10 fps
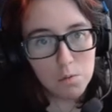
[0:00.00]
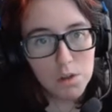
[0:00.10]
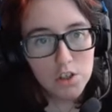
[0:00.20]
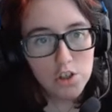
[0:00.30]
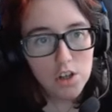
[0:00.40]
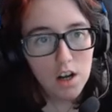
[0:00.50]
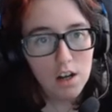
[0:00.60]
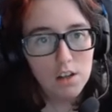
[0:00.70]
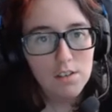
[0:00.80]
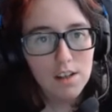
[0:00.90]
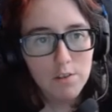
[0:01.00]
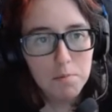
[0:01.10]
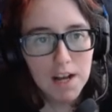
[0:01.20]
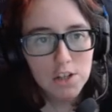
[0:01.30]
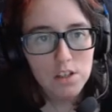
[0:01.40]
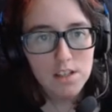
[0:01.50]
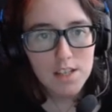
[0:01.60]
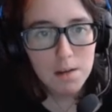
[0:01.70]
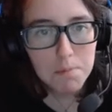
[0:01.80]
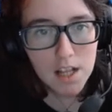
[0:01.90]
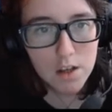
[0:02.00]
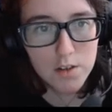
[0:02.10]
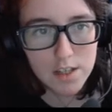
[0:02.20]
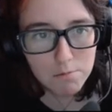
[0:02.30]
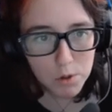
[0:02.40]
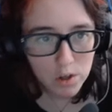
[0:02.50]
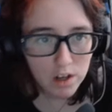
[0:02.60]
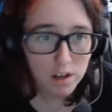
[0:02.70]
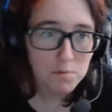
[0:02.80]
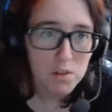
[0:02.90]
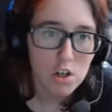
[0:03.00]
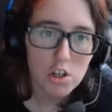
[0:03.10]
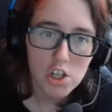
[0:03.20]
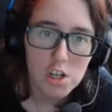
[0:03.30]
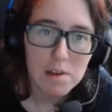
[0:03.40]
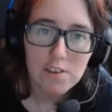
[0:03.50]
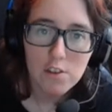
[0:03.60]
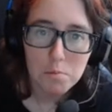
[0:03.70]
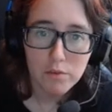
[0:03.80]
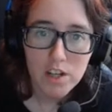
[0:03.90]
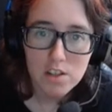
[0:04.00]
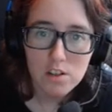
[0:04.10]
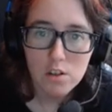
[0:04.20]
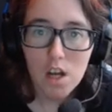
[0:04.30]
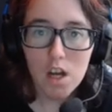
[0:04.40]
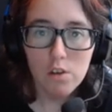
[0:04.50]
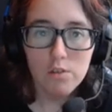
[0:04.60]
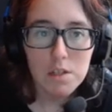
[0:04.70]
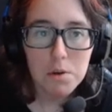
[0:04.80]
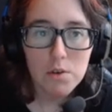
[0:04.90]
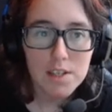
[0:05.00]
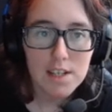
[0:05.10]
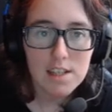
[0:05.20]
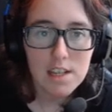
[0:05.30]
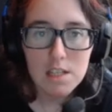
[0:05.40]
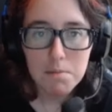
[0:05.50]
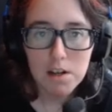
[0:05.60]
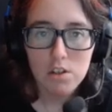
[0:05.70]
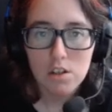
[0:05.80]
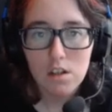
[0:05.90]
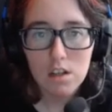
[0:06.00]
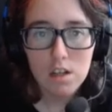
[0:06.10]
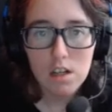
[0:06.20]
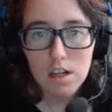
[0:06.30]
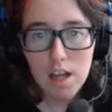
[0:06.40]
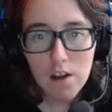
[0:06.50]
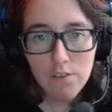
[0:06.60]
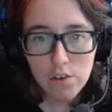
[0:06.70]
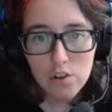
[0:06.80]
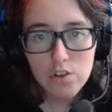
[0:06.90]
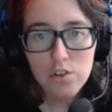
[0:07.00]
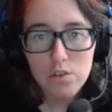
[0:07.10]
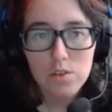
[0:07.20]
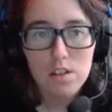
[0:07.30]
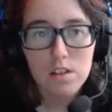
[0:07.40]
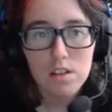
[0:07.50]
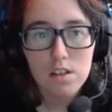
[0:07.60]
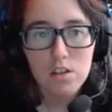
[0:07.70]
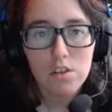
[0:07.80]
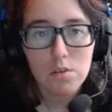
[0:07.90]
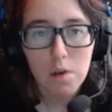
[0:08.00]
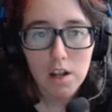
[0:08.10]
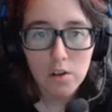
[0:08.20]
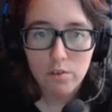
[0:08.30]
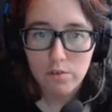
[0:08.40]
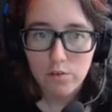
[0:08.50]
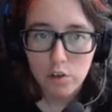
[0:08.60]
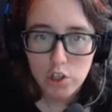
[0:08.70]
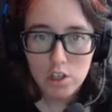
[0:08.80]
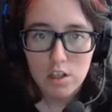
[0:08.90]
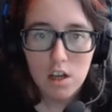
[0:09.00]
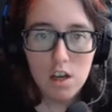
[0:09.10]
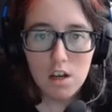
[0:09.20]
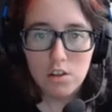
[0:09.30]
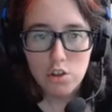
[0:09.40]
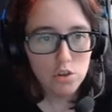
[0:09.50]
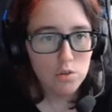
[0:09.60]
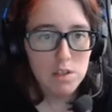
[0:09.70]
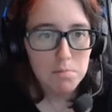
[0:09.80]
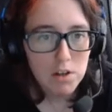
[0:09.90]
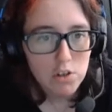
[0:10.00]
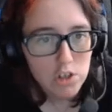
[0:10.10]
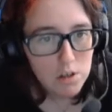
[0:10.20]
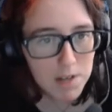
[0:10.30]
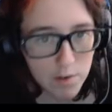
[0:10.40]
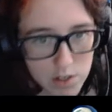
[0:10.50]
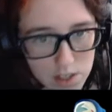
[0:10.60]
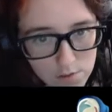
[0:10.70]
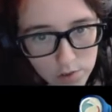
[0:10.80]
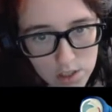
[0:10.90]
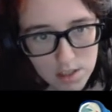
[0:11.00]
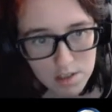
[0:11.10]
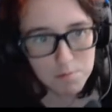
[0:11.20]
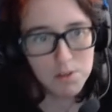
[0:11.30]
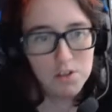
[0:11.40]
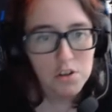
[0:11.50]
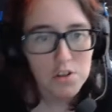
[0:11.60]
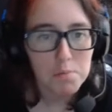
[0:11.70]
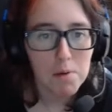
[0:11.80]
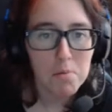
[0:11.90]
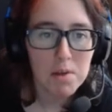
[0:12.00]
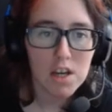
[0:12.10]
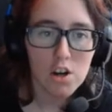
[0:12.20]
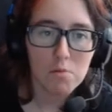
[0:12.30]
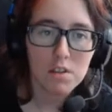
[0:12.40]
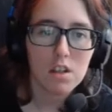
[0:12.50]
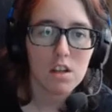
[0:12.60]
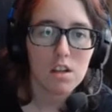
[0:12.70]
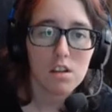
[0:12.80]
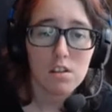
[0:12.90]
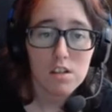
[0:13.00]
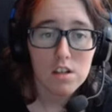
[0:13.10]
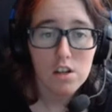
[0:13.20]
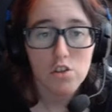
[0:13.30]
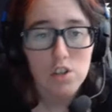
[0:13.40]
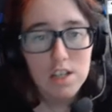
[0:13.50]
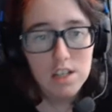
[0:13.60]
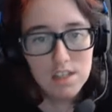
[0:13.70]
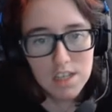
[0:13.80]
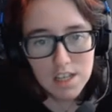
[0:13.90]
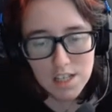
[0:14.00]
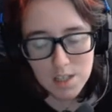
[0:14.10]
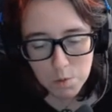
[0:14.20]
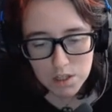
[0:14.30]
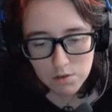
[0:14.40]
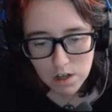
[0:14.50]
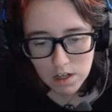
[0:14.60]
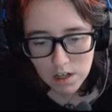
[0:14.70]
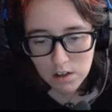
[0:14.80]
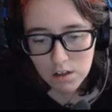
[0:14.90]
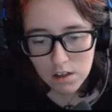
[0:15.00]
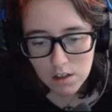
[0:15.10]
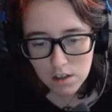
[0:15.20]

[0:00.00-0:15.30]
What a shock! Who could have imagined that Don Paolo, self proclaimed arch enemy of the professor, was posing as the inspector in an effort to steal the Reinhold fortune. The true Inspector Chelmey never set foot in St. Mystere and is probably at home in London enjoying tea and sweets right now.